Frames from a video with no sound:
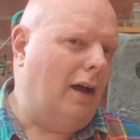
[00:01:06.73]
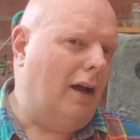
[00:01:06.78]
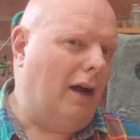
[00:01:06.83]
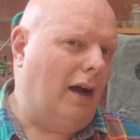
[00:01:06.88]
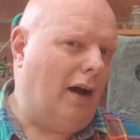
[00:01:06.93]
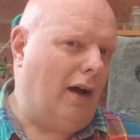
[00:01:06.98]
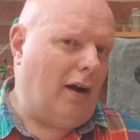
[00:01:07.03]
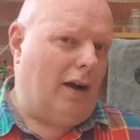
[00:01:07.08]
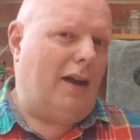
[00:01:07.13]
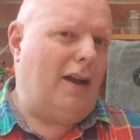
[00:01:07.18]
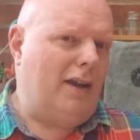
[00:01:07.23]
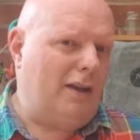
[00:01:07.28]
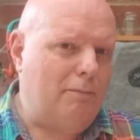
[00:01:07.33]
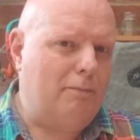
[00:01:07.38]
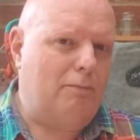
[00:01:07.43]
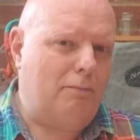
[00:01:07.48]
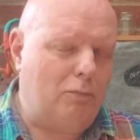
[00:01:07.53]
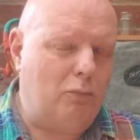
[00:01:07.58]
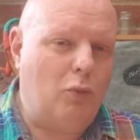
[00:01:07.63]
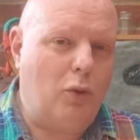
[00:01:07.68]
I
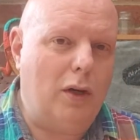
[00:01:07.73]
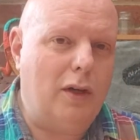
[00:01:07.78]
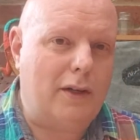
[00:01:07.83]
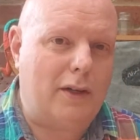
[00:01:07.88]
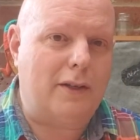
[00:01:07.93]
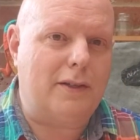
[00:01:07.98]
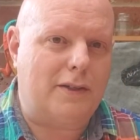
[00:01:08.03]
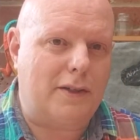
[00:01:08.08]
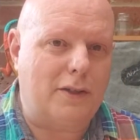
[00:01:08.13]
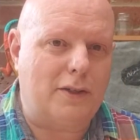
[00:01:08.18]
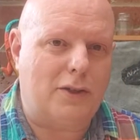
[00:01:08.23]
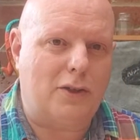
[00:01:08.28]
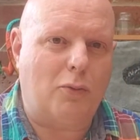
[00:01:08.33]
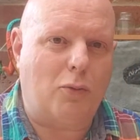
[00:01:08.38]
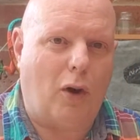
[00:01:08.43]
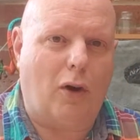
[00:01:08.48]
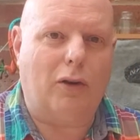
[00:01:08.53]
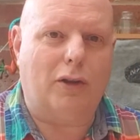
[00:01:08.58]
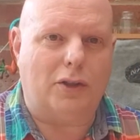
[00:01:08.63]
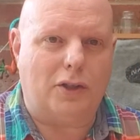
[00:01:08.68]
work as a
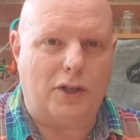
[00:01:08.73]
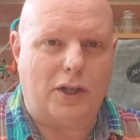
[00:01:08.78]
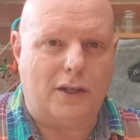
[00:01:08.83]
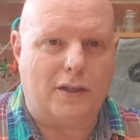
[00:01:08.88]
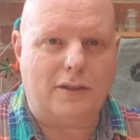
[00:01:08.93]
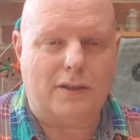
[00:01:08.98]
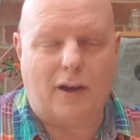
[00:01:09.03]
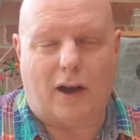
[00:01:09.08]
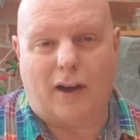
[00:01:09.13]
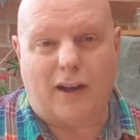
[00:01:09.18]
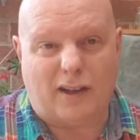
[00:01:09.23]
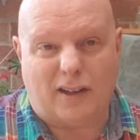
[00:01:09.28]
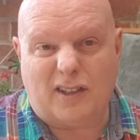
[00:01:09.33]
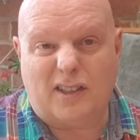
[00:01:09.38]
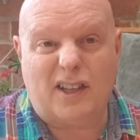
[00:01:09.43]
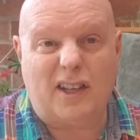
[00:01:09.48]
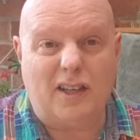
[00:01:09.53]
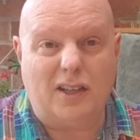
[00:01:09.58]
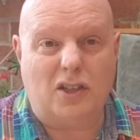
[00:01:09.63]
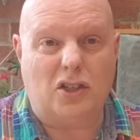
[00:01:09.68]
zoologist. I
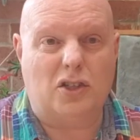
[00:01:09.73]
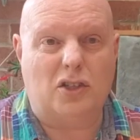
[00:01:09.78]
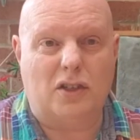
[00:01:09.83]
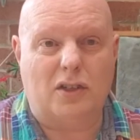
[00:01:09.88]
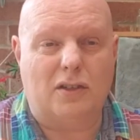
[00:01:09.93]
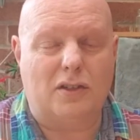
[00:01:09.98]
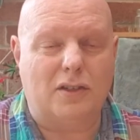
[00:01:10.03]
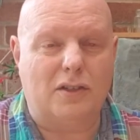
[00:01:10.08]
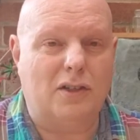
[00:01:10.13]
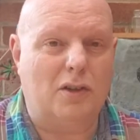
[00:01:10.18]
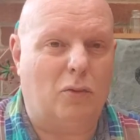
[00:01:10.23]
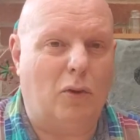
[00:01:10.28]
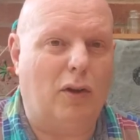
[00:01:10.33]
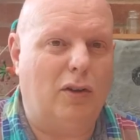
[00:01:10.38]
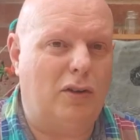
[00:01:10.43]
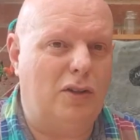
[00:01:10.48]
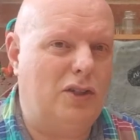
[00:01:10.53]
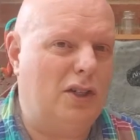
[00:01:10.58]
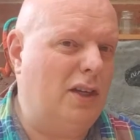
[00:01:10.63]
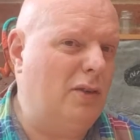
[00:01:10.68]
teach
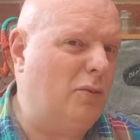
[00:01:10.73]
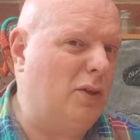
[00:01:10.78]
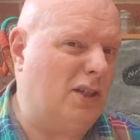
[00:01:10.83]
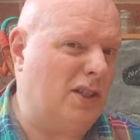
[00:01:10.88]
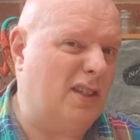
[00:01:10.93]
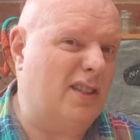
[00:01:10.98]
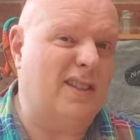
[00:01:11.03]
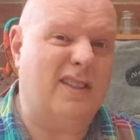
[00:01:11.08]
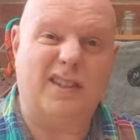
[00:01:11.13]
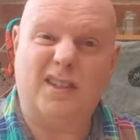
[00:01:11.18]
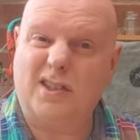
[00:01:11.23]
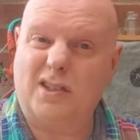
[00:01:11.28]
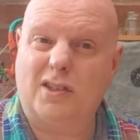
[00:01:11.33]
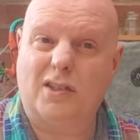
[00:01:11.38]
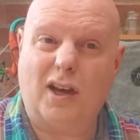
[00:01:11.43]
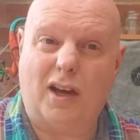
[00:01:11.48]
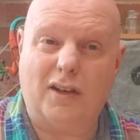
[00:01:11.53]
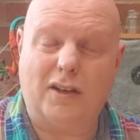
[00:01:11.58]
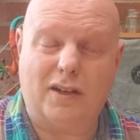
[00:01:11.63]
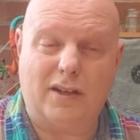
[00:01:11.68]
zoology, which is the
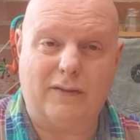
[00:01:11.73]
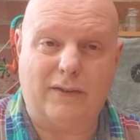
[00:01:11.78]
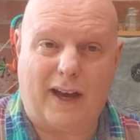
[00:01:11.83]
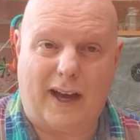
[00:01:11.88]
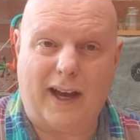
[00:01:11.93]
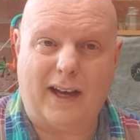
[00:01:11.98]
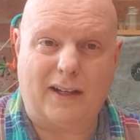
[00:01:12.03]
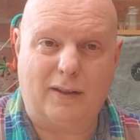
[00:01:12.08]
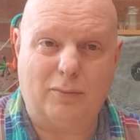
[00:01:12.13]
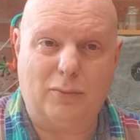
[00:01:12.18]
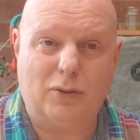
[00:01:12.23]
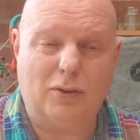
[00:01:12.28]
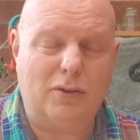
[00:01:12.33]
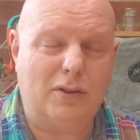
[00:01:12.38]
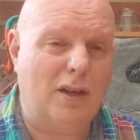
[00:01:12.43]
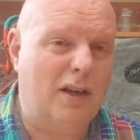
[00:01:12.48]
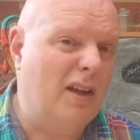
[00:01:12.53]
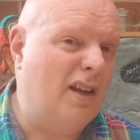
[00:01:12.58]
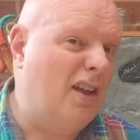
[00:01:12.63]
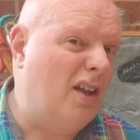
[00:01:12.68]
study of
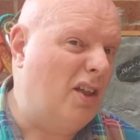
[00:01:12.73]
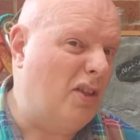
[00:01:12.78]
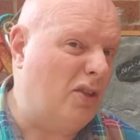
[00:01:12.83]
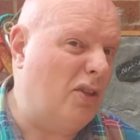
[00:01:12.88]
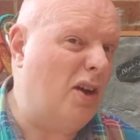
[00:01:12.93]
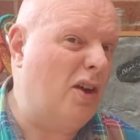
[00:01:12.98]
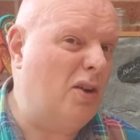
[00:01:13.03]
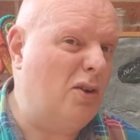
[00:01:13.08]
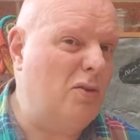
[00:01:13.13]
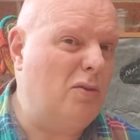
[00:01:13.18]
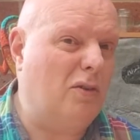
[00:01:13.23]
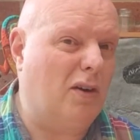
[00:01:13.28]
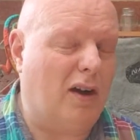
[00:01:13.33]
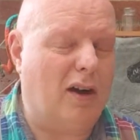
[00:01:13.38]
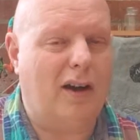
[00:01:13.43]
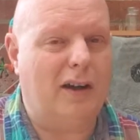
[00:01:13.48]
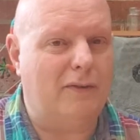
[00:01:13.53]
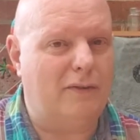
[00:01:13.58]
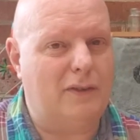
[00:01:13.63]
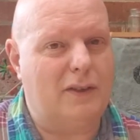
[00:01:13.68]
animals, though
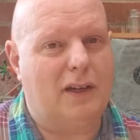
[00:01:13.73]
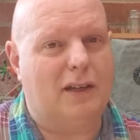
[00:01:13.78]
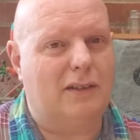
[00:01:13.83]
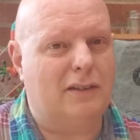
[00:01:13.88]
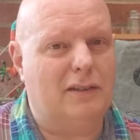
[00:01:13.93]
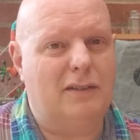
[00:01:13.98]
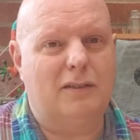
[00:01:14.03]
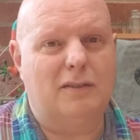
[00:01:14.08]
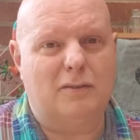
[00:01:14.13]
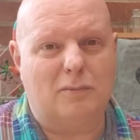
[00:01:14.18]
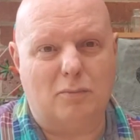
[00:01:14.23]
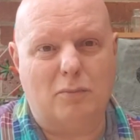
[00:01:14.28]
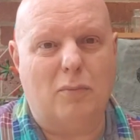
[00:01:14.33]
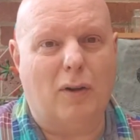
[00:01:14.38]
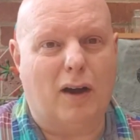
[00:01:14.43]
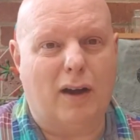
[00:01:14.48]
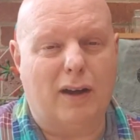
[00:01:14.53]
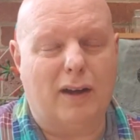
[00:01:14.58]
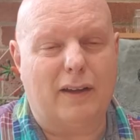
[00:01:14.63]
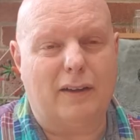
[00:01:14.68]
I've done
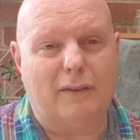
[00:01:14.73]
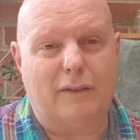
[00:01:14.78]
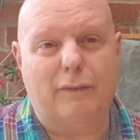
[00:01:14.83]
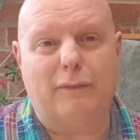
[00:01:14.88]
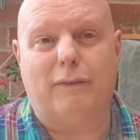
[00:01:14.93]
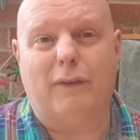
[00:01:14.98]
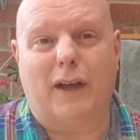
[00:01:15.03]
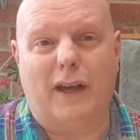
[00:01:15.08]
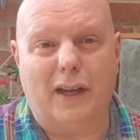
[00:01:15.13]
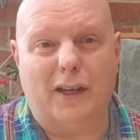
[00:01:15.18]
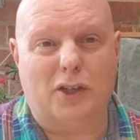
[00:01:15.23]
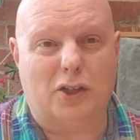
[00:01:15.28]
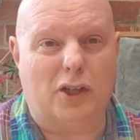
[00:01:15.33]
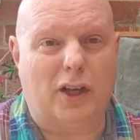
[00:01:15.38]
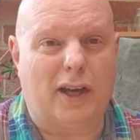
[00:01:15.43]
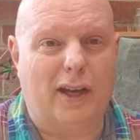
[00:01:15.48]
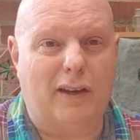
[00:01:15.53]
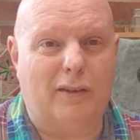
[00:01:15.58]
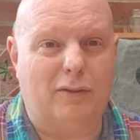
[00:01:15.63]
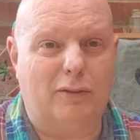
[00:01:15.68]
my fair
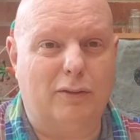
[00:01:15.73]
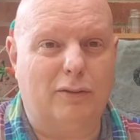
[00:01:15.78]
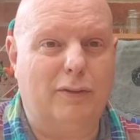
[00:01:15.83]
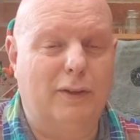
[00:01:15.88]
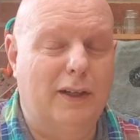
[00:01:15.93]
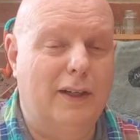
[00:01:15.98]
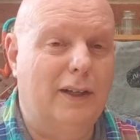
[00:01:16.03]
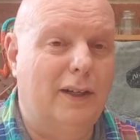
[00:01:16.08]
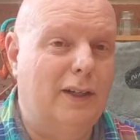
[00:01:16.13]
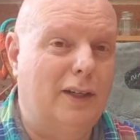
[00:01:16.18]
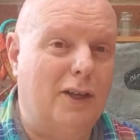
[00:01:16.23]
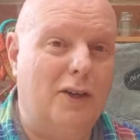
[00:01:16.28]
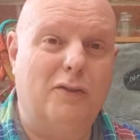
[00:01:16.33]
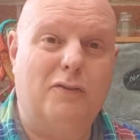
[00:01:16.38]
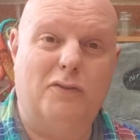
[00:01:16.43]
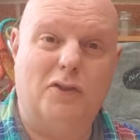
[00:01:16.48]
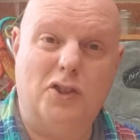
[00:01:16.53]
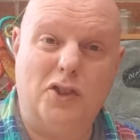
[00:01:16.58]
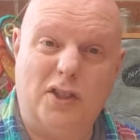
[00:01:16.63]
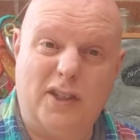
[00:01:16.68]
share
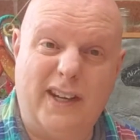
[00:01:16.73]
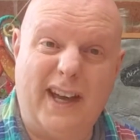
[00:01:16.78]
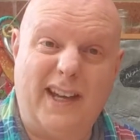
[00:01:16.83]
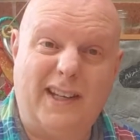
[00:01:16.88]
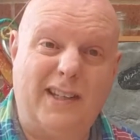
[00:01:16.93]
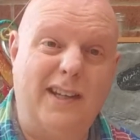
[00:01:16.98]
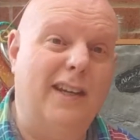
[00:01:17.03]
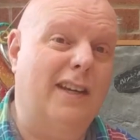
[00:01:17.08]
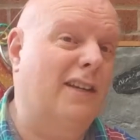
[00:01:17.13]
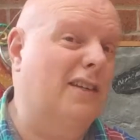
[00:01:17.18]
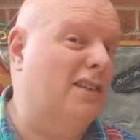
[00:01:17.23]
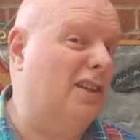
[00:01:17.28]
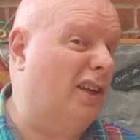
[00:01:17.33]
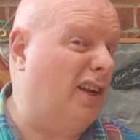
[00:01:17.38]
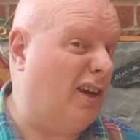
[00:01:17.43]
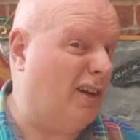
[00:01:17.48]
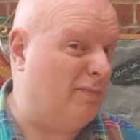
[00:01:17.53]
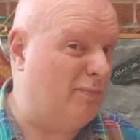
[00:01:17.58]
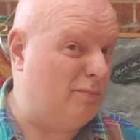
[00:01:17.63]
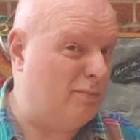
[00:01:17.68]
of genetics, and
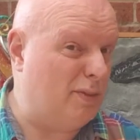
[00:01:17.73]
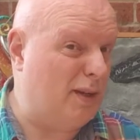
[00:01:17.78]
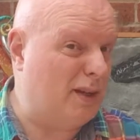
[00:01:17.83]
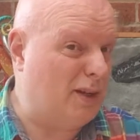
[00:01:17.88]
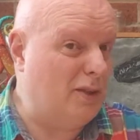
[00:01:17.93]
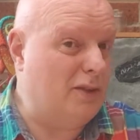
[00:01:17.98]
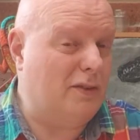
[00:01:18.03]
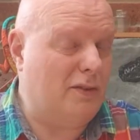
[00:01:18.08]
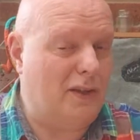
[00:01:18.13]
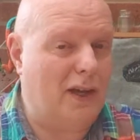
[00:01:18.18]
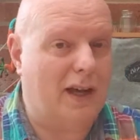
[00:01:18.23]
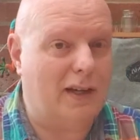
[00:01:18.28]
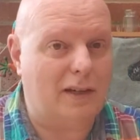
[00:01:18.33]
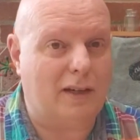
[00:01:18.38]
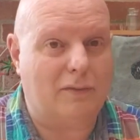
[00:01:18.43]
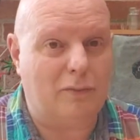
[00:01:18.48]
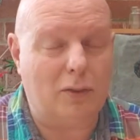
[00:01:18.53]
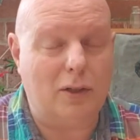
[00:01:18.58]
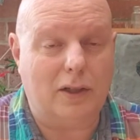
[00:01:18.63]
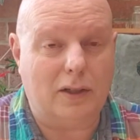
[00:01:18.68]
because of that
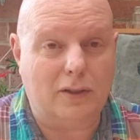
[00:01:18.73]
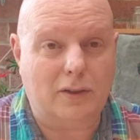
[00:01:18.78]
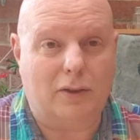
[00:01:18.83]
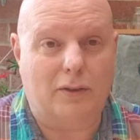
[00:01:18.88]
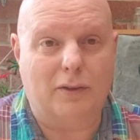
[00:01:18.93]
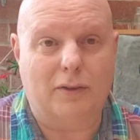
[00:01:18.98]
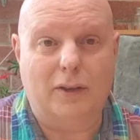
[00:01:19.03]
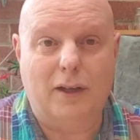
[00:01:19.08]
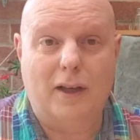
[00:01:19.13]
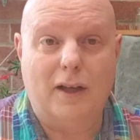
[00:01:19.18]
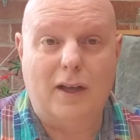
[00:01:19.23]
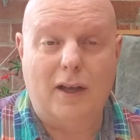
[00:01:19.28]
I've worked on